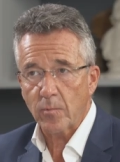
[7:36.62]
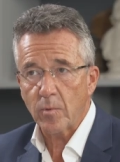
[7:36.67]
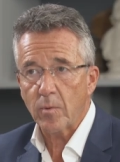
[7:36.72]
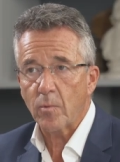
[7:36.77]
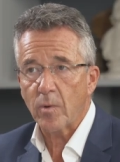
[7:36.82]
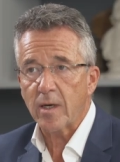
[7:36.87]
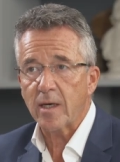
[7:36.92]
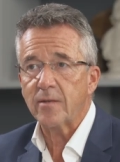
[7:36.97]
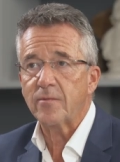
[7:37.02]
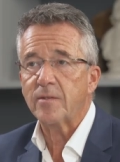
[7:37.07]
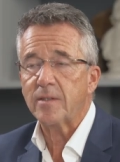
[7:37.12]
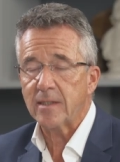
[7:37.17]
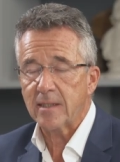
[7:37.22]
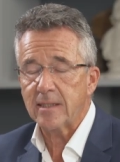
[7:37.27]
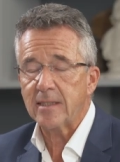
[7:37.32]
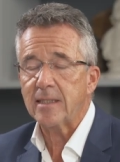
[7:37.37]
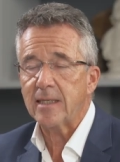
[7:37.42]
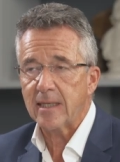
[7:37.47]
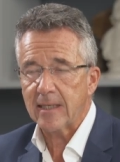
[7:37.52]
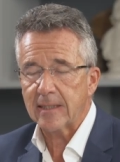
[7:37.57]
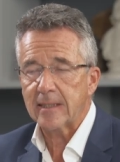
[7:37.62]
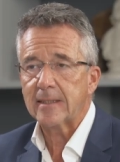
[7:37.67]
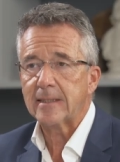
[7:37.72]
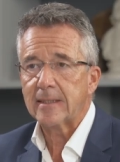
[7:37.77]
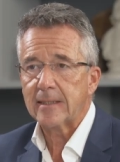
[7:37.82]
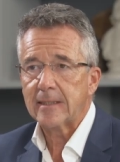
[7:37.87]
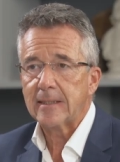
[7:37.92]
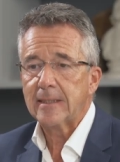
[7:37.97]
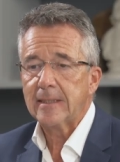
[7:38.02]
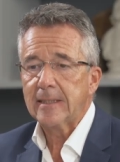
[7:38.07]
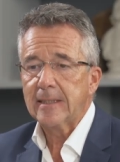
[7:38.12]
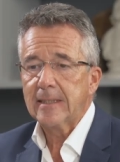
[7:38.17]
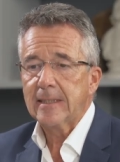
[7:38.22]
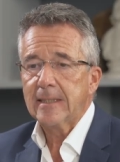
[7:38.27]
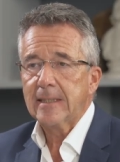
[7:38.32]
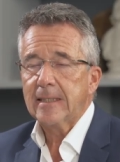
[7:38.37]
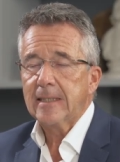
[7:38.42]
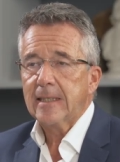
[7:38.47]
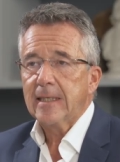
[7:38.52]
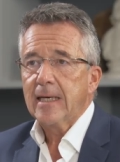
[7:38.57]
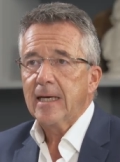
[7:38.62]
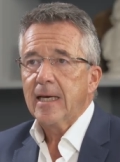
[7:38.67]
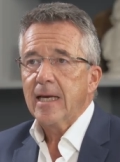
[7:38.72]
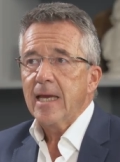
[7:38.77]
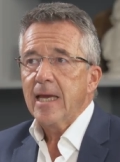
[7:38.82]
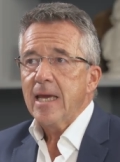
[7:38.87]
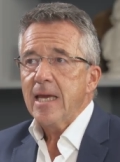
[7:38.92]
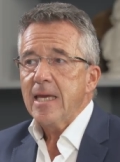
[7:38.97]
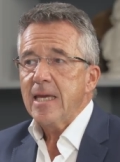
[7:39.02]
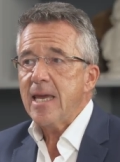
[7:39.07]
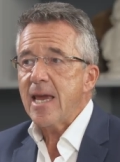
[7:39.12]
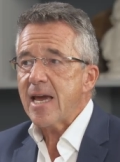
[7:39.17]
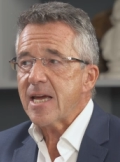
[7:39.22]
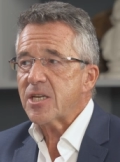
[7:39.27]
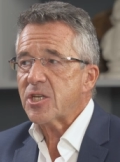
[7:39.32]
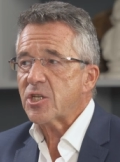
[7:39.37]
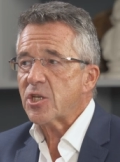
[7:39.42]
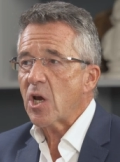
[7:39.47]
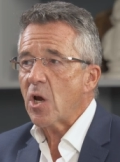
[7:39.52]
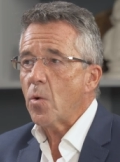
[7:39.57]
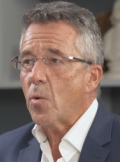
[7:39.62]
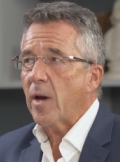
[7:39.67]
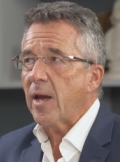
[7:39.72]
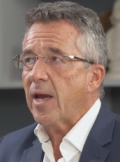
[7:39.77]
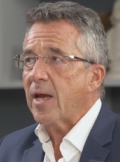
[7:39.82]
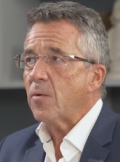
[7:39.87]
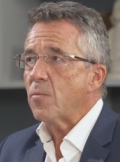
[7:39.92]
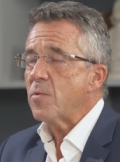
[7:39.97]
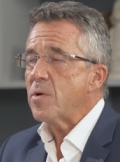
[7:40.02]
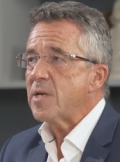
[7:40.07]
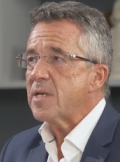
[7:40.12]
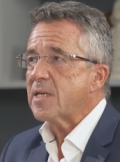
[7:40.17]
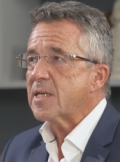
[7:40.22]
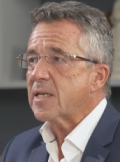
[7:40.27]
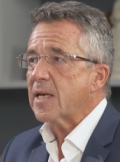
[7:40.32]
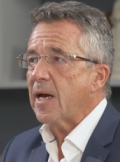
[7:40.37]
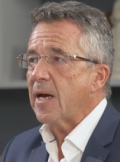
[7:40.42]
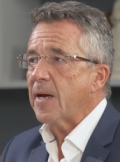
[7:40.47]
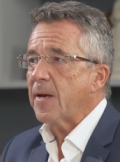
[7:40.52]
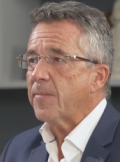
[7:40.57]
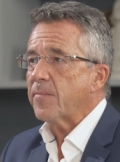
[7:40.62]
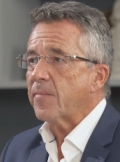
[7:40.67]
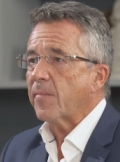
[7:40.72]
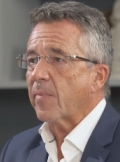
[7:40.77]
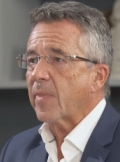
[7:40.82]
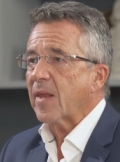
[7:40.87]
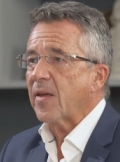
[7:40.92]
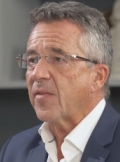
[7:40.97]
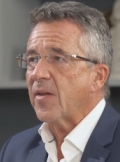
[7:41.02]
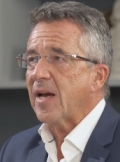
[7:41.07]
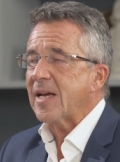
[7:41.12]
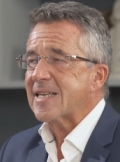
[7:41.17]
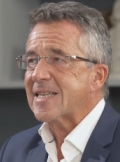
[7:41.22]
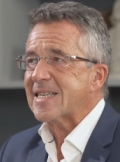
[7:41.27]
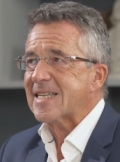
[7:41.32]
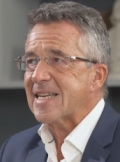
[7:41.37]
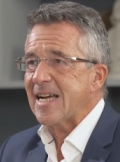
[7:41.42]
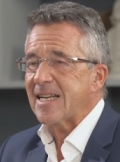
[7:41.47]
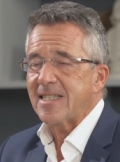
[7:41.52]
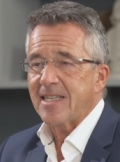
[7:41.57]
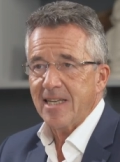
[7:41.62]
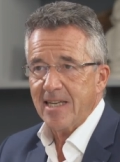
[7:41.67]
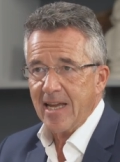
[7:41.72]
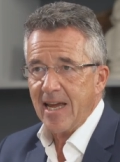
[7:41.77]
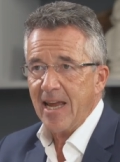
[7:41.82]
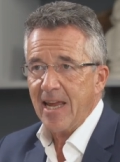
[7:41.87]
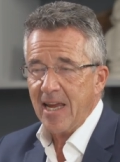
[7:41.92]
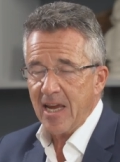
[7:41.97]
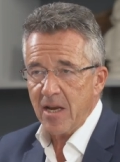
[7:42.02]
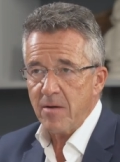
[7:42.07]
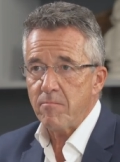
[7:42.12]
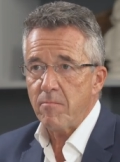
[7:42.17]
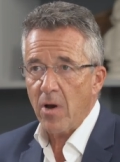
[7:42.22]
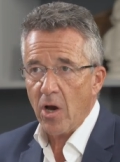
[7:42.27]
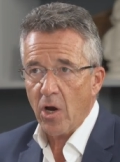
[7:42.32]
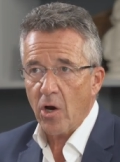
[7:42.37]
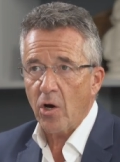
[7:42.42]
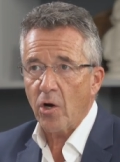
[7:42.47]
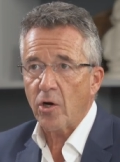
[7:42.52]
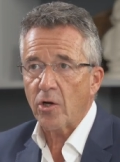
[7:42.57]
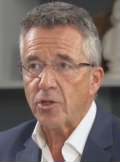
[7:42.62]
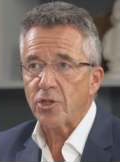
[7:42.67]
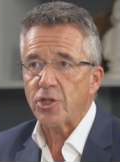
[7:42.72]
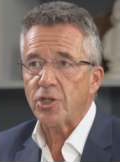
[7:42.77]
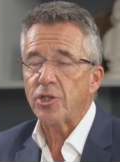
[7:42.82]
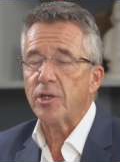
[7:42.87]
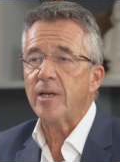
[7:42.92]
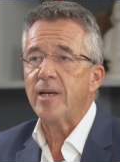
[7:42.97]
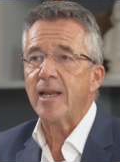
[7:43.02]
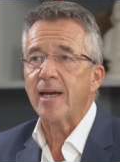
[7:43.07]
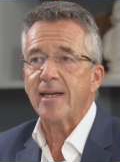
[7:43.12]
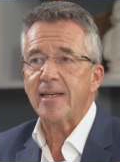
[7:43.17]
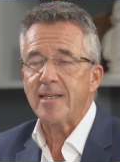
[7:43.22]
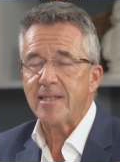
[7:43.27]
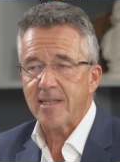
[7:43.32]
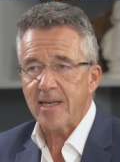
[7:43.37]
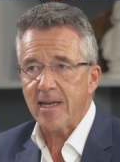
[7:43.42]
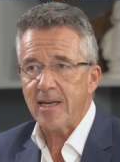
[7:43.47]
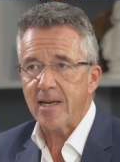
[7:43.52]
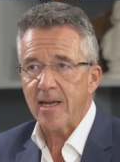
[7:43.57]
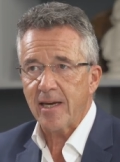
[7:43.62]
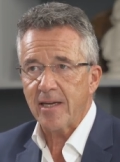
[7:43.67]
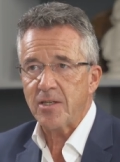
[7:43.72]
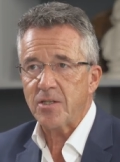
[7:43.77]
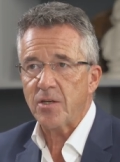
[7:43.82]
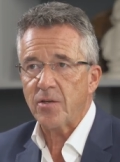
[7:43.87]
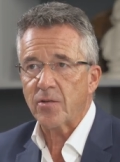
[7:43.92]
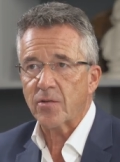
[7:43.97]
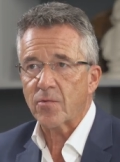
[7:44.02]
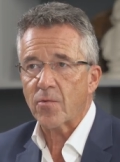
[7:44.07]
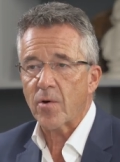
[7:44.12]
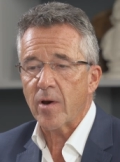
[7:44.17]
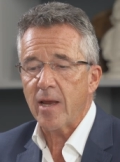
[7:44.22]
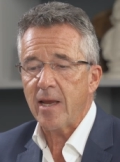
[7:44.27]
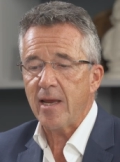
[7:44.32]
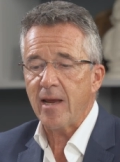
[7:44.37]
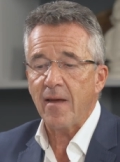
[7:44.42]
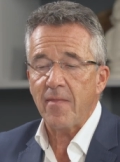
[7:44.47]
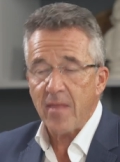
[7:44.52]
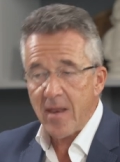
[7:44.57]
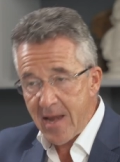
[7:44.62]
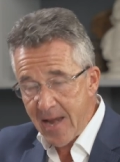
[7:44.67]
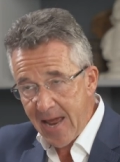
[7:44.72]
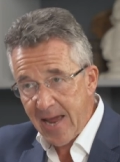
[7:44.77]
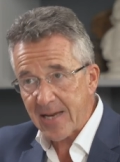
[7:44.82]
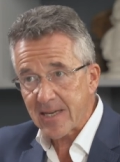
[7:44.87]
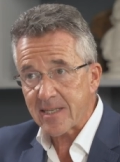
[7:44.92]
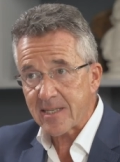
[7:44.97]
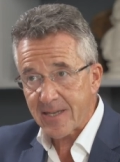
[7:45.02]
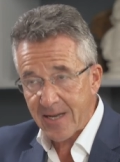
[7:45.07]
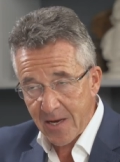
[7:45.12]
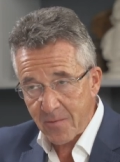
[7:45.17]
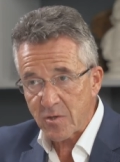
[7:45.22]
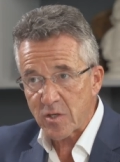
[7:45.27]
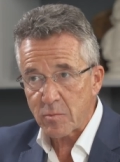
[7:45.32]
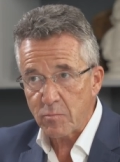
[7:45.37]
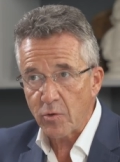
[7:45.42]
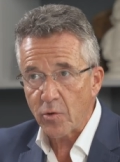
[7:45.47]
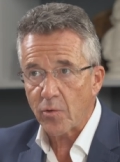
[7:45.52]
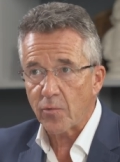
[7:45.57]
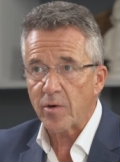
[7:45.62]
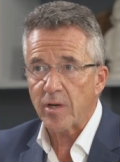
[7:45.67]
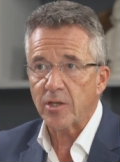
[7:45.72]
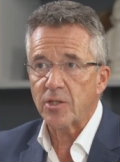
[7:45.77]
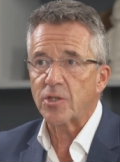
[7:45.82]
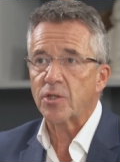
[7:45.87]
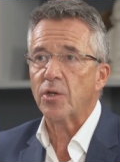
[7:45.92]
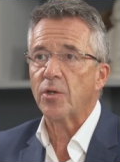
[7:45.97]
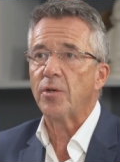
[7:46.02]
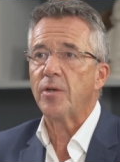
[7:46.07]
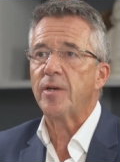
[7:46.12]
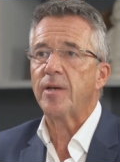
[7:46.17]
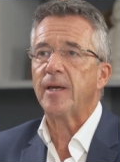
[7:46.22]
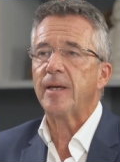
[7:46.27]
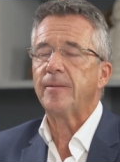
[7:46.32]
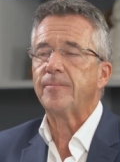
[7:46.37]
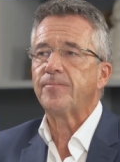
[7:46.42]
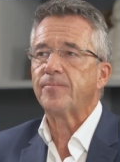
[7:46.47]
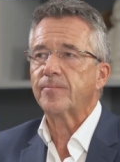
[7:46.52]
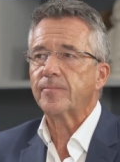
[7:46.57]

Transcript: Well, and did, tell yeah. us the story about that. Yeah, so it was um, a Saturday in March nineteen ninety-three, and the next day was Mothering Sunday.